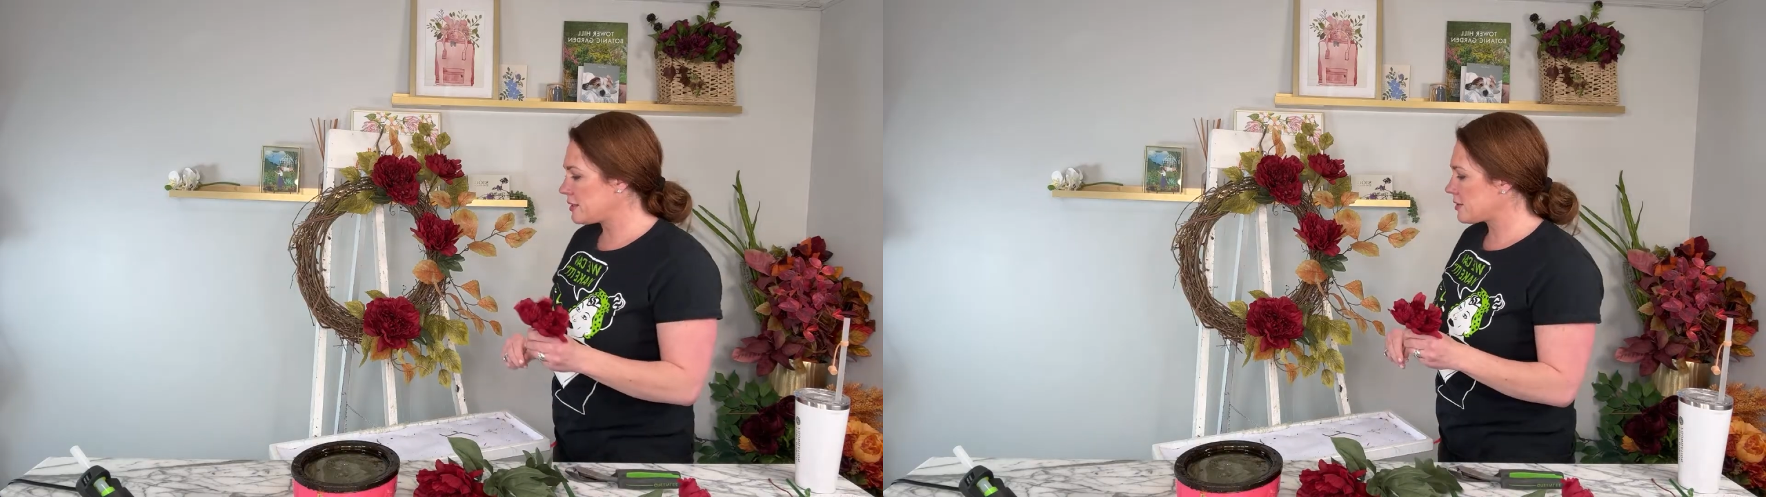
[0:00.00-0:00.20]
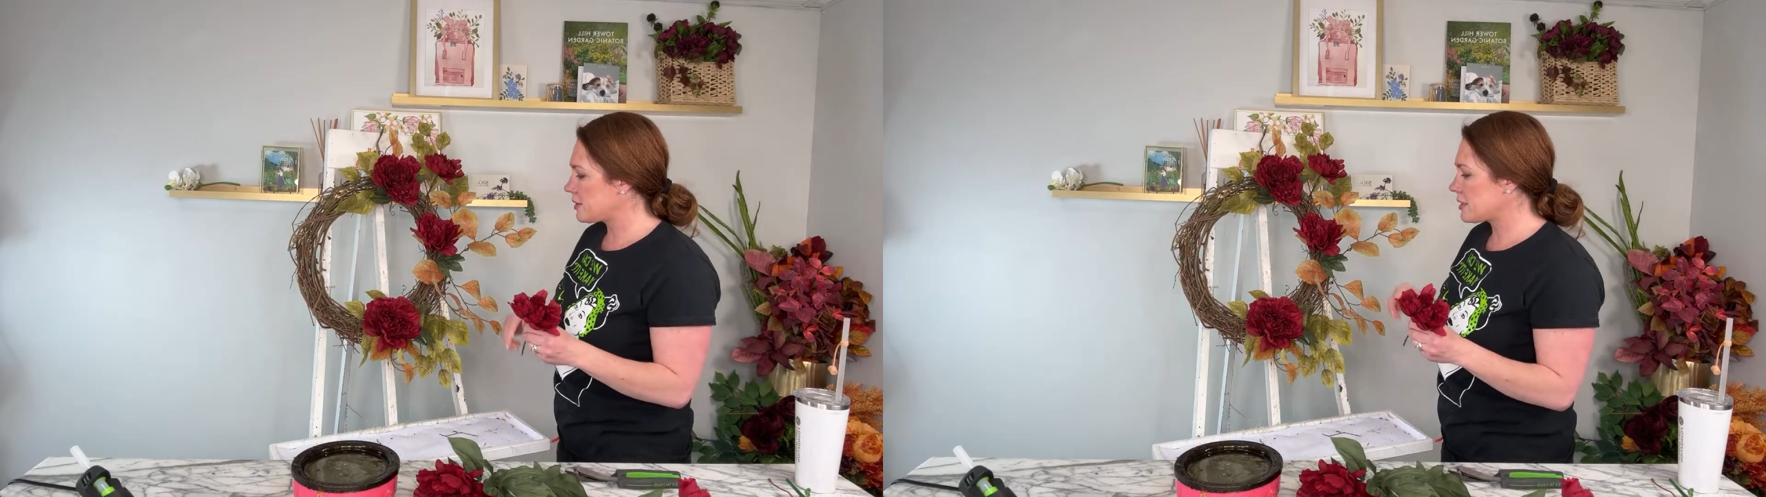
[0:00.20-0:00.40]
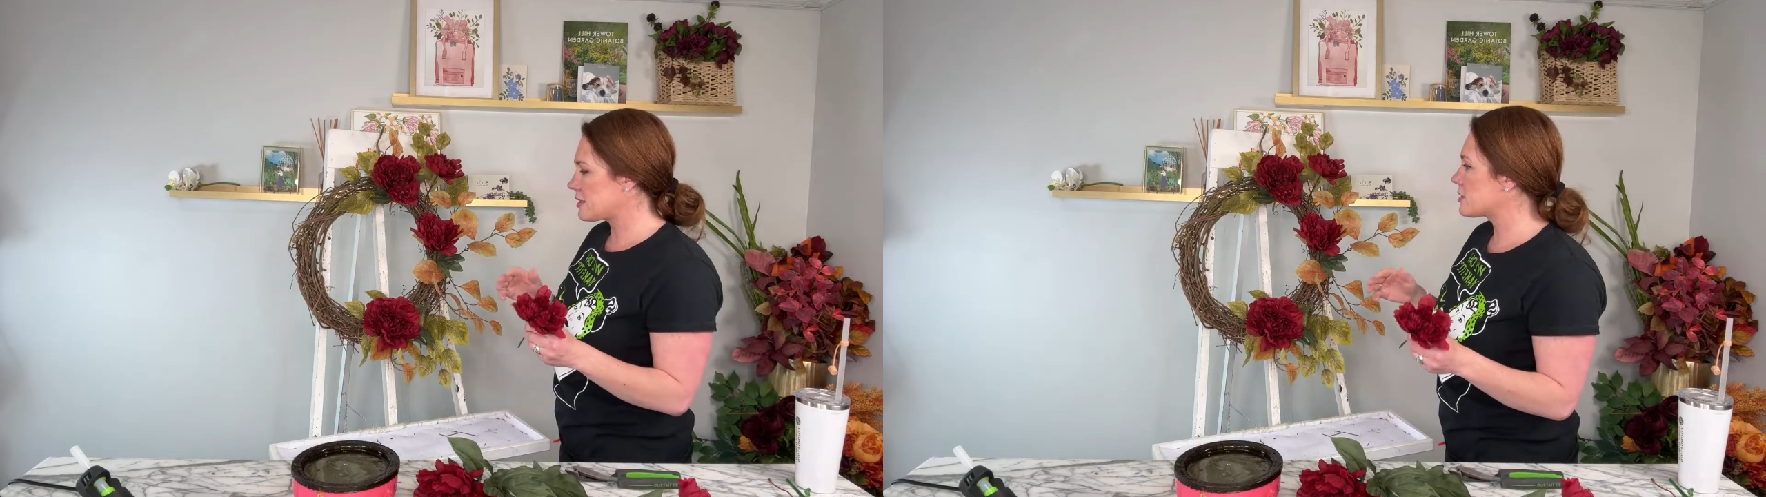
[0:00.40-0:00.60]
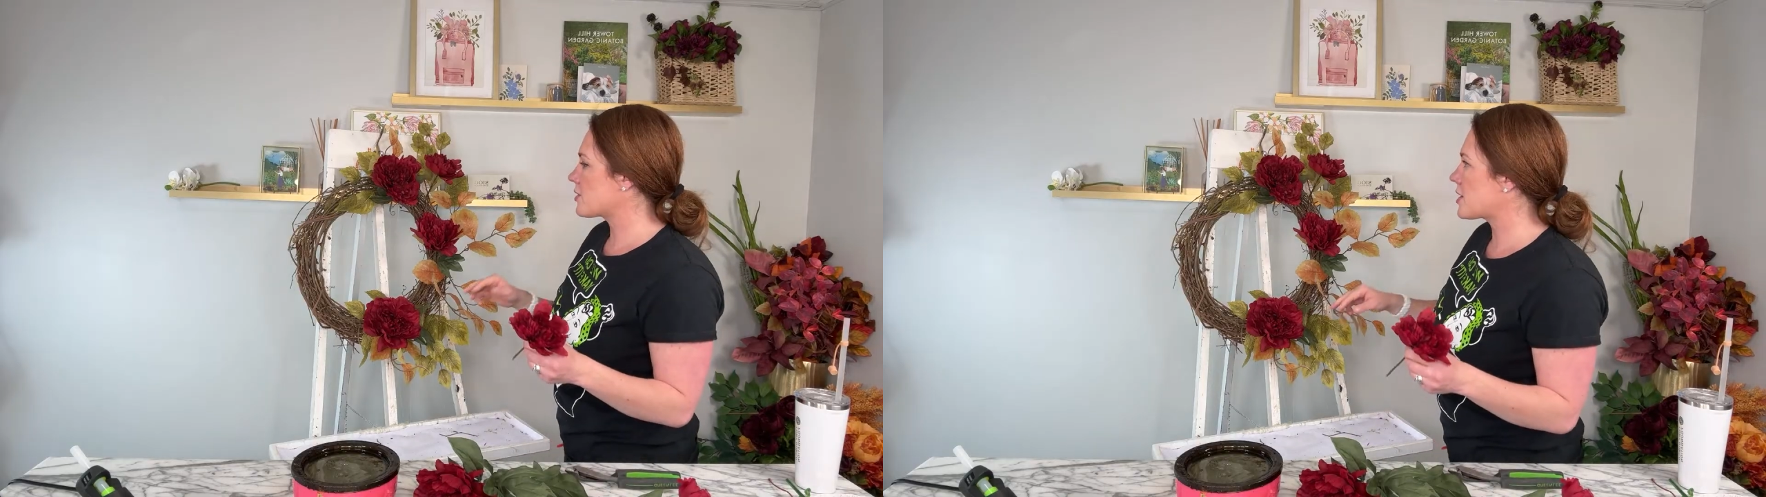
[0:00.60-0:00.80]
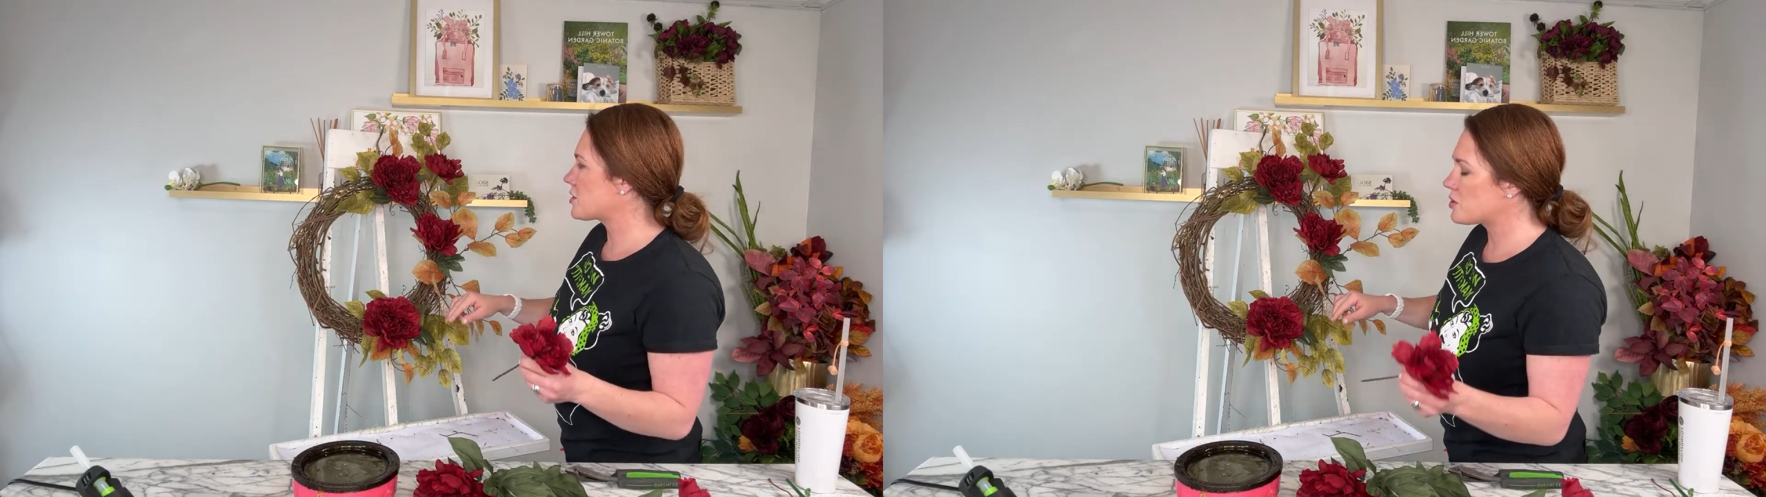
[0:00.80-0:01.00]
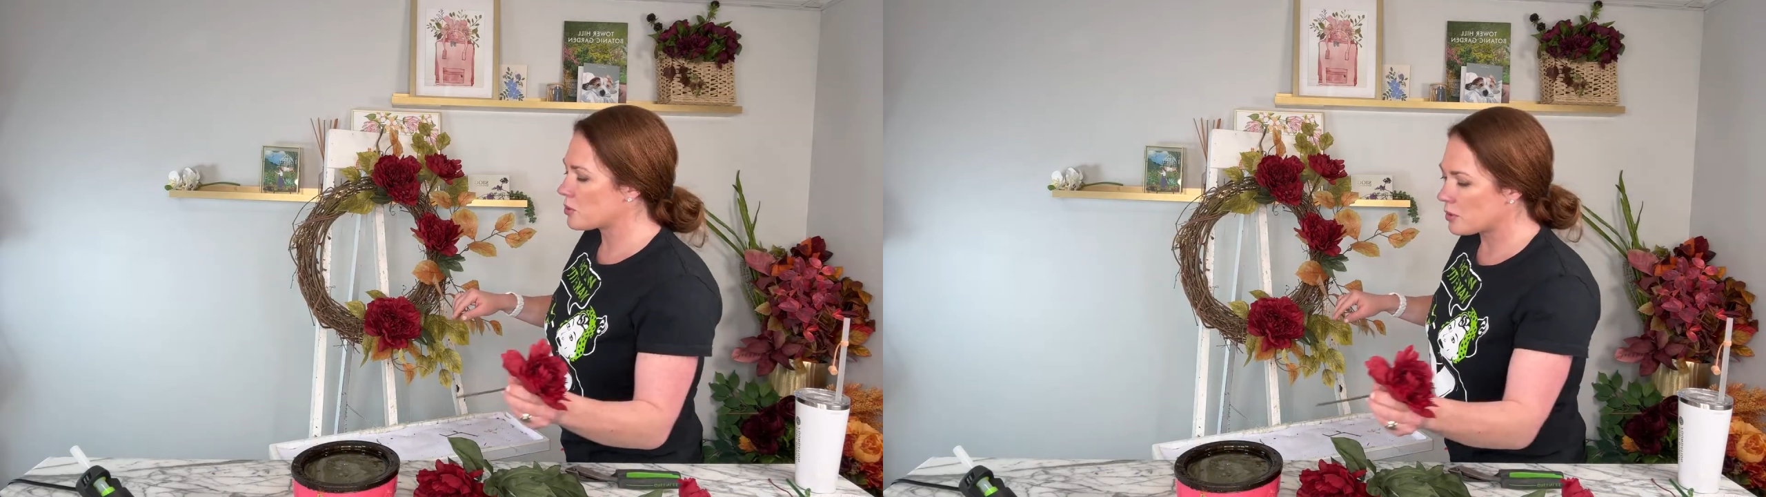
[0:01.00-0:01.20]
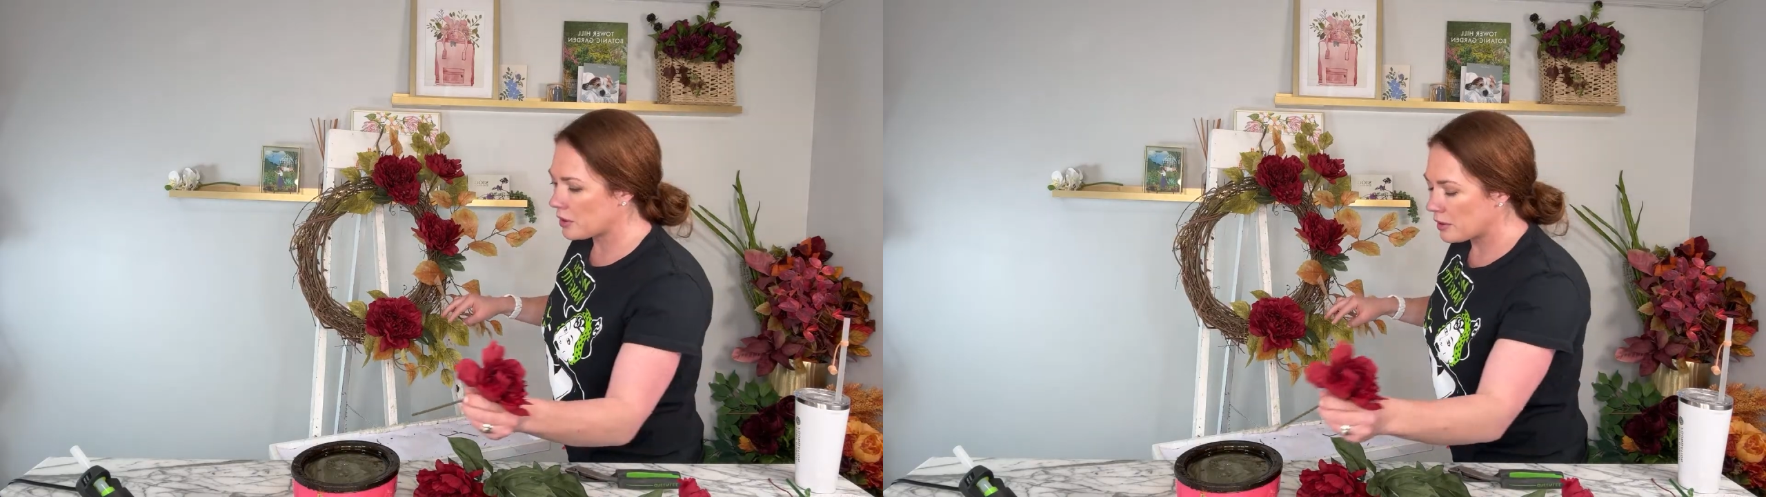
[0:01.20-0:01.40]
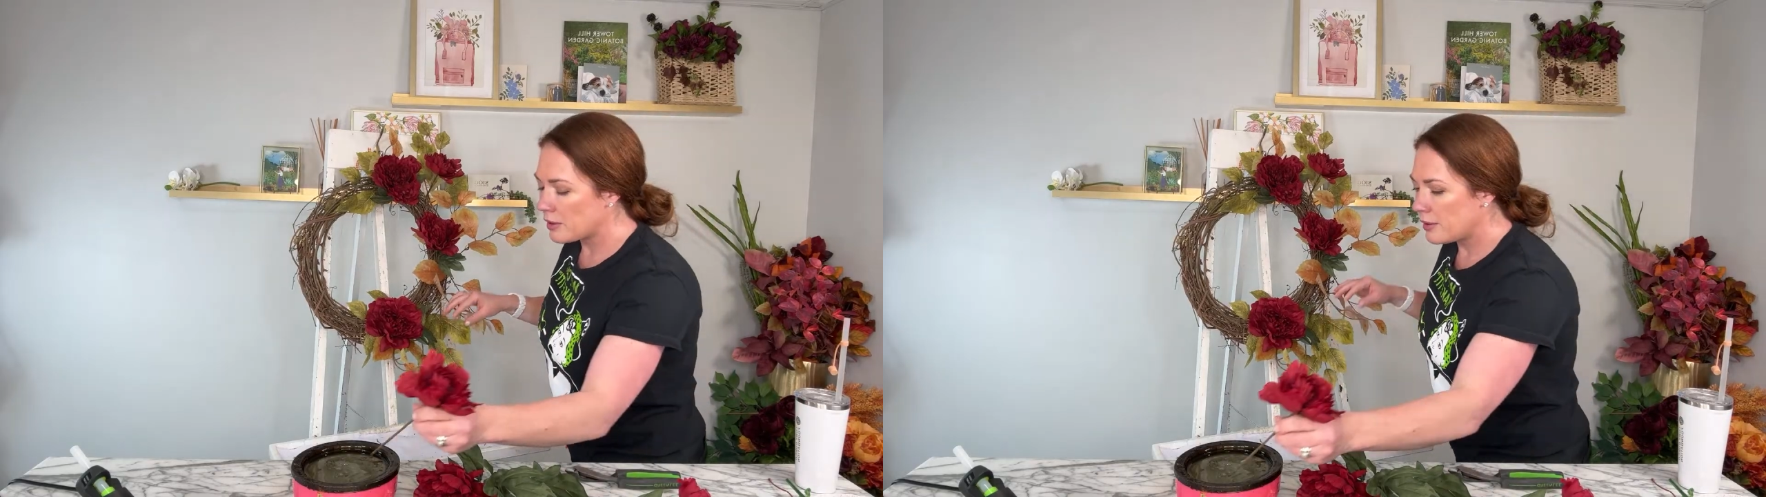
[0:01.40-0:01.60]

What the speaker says: so it doesn't scratch a door.